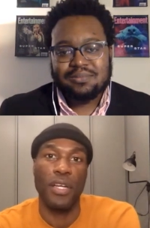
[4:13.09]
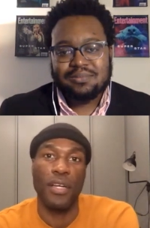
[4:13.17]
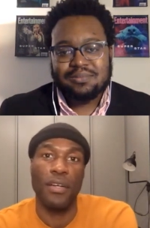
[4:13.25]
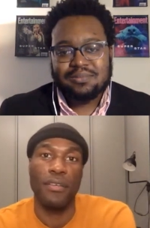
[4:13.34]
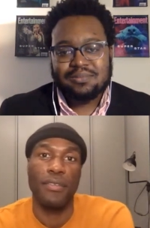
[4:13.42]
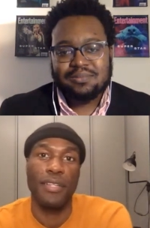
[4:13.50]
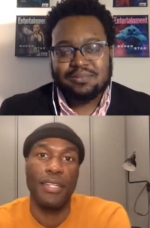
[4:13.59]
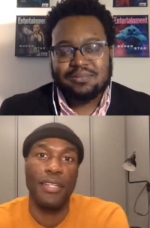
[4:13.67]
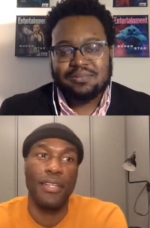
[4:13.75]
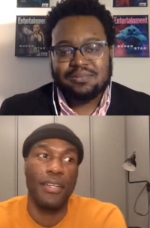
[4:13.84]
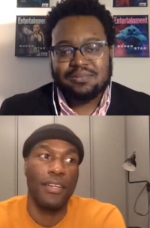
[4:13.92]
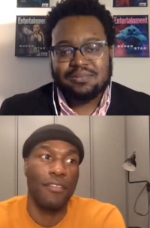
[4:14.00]
Speaker 1: for uh,
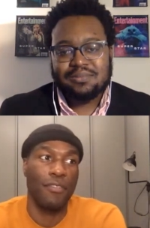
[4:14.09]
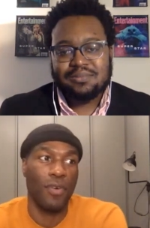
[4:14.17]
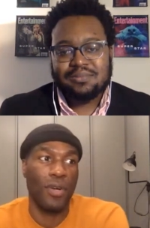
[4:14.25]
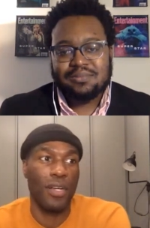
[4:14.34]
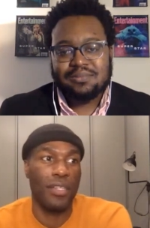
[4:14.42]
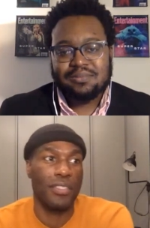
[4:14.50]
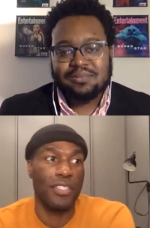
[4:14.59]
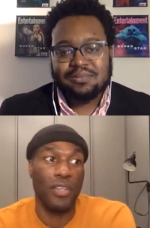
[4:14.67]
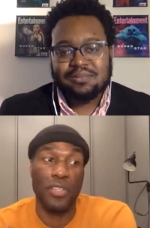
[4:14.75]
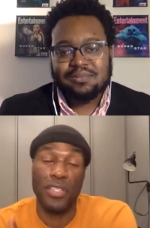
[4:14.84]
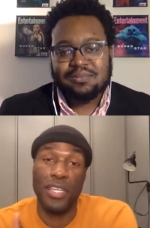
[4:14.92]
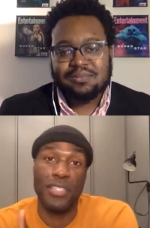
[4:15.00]
for uh, you
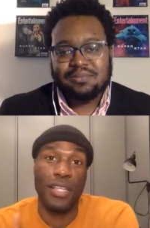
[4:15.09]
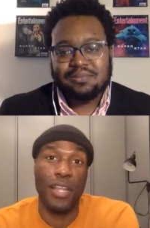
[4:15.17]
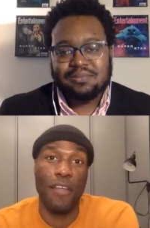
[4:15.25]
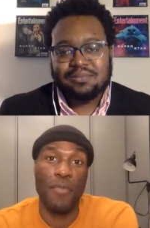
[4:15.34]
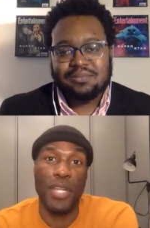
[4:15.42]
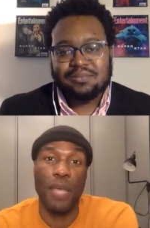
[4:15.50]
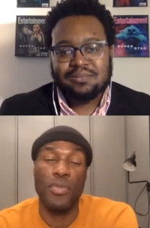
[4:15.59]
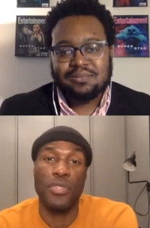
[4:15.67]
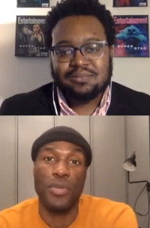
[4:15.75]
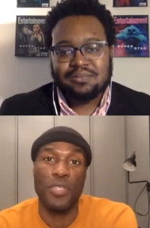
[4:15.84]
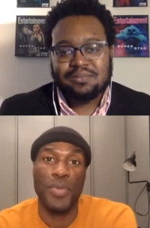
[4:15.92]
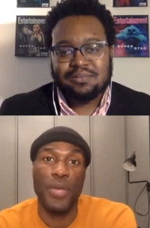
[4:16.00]
know the things that I've been able
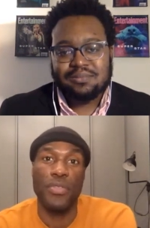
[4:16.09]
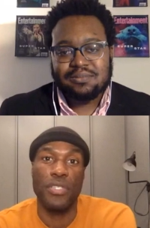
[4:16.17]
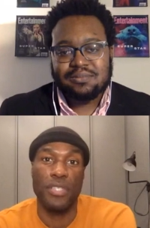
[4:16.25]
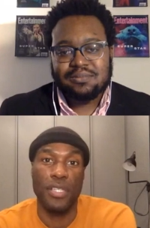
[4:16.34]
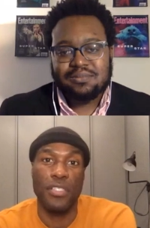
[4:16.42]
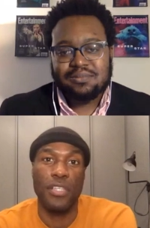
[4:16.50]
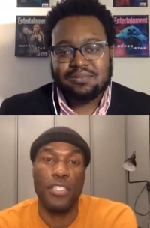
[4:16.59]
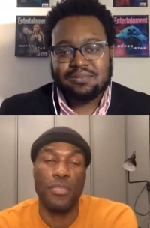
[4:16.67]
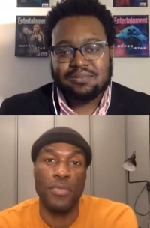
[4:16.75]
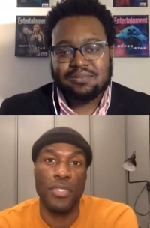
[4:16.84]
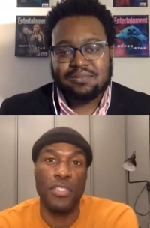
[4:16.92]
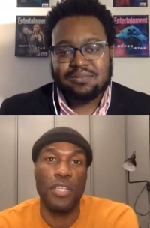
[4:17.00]
to experience in, in
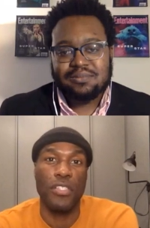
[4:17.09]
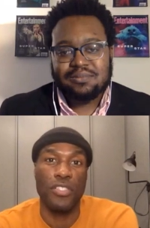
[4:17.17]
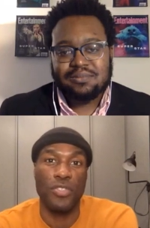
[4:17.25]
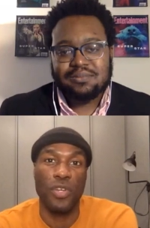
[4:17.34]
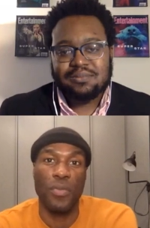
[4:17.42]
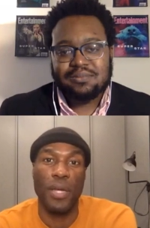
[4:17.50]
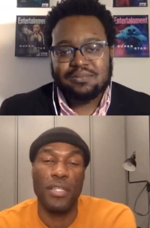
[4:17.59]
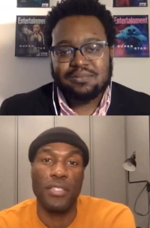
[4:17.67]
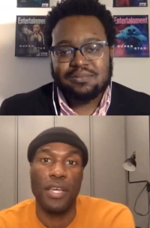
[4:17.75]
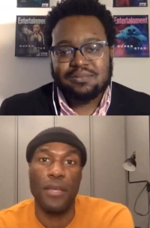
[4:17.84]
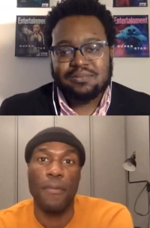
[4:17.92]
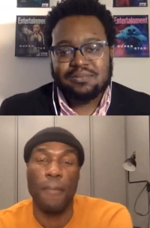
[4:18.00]
such a, in such a short amount
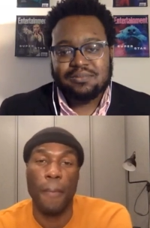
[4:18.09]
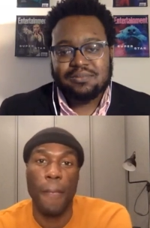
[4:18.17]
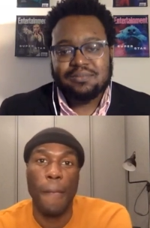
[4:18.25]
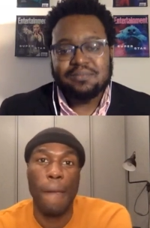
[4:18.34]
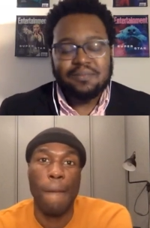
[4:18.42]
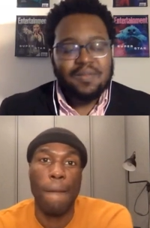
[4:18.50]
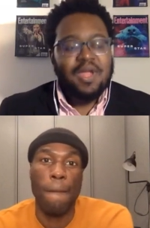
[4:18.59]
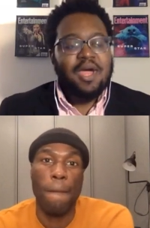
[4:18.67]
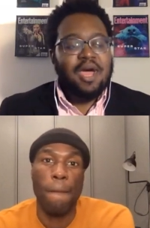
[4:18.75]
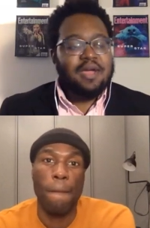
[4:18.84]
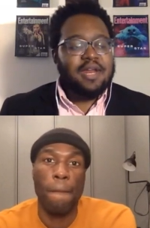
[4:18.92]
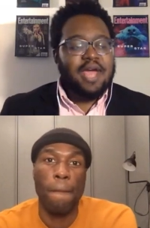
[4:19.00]
of time. Mm-hmm.
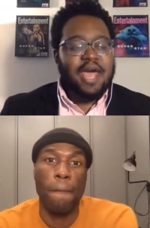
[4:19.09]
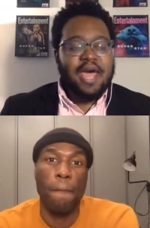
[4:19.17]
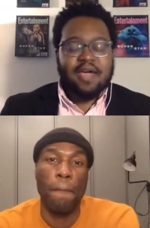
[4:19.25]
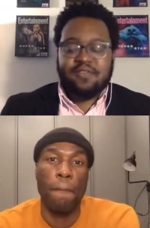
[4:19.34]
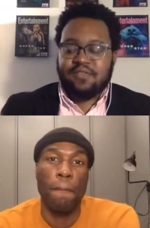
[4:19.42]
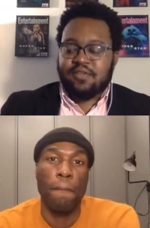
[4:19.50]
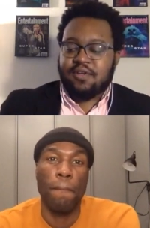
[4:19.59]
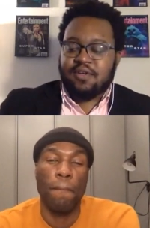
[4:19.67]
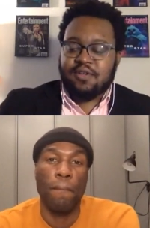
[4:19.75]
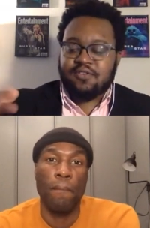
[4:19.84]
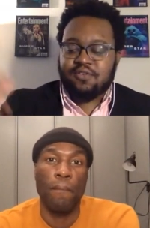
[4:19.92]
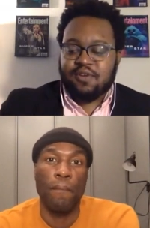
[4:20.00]
Speaker 2: And as
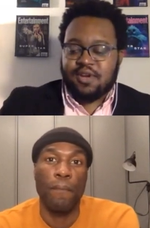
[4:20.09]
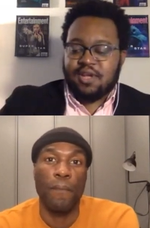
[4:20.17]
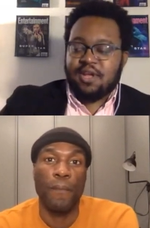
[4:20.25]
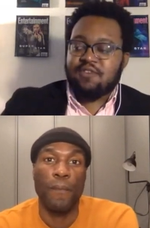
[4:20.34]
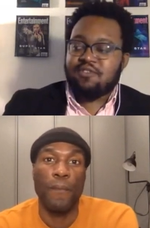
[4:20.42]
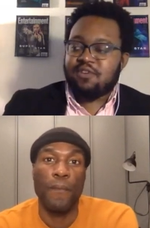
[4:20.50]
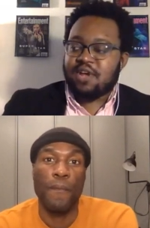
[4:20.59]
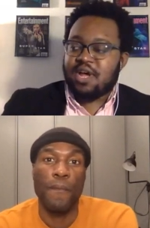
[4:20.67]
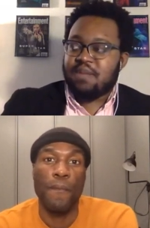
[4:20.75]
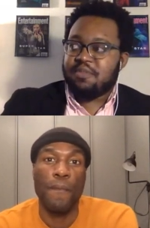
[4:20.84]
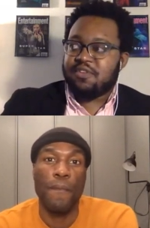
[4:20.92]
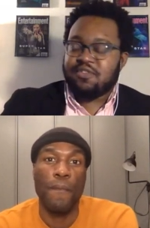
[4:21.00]
the student intro,
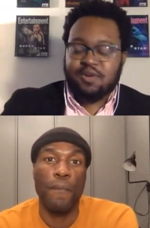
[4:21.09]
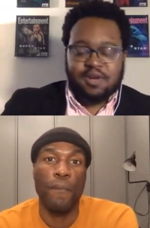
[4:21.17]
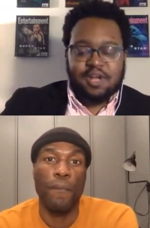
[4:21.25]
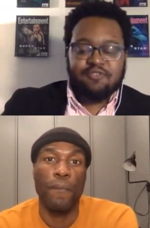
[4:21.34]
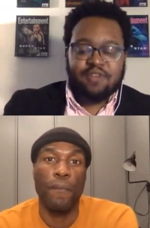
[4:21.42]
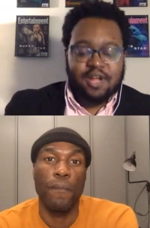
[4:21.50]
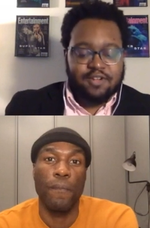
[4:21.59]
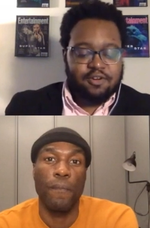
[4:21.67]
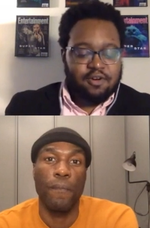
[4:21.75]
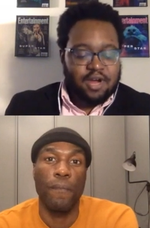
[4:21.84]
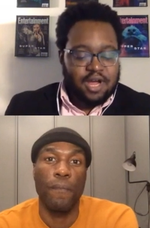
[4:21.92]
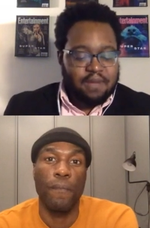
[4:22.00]
um, the student
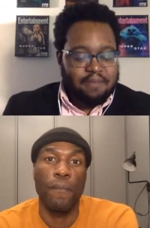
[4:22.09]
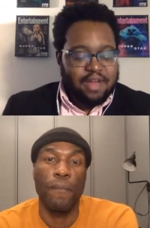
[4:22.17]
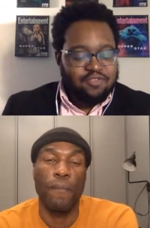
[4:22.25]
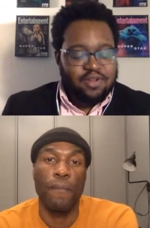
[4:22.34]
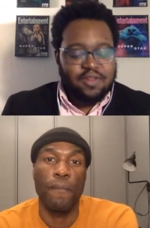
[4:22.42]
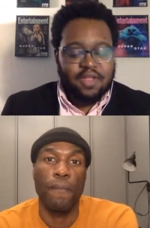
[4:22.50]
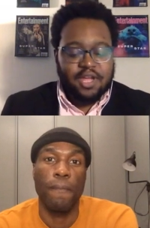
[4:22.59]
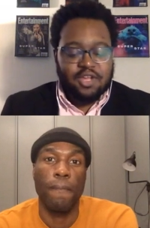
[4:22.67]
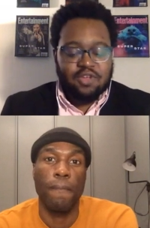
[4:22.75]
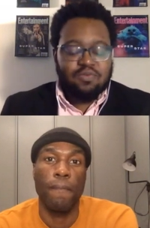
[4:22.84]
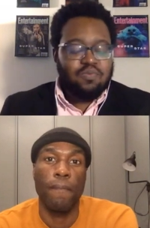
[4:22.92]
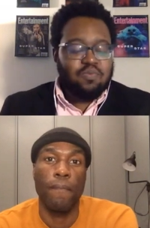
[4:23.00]
introductor uh, mentioned,
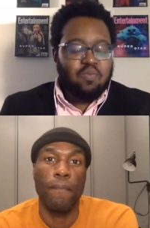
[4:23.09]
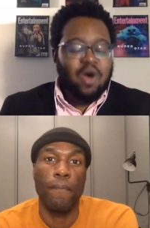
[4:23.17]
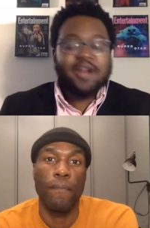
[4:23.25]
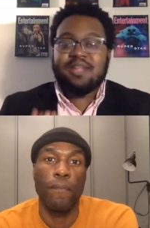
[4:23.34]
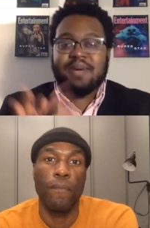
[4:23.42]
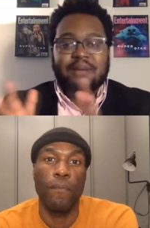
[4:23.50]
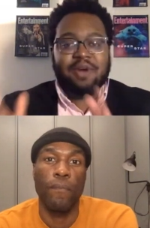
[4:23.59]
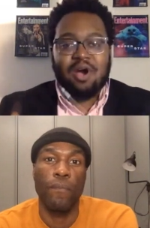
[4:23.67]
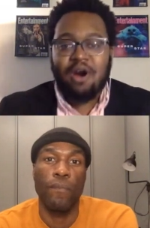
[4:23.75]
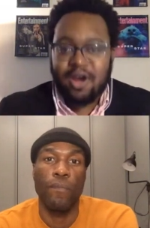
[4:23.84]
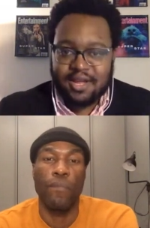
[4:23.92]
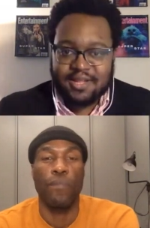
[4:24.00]
like you wanted to become an
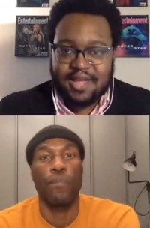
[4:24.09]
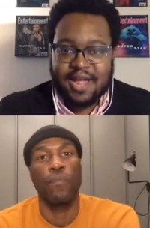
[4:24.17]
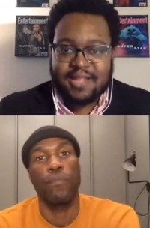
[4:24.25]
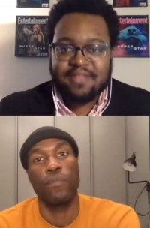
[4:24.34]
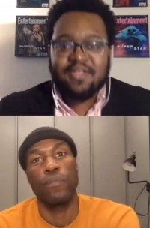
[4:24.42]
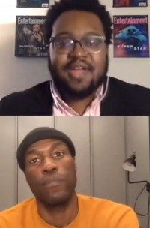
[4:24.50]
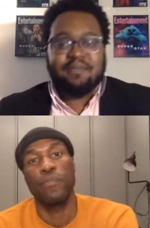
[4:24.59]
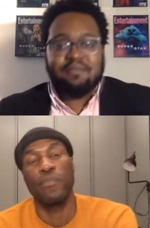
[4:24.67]
architect and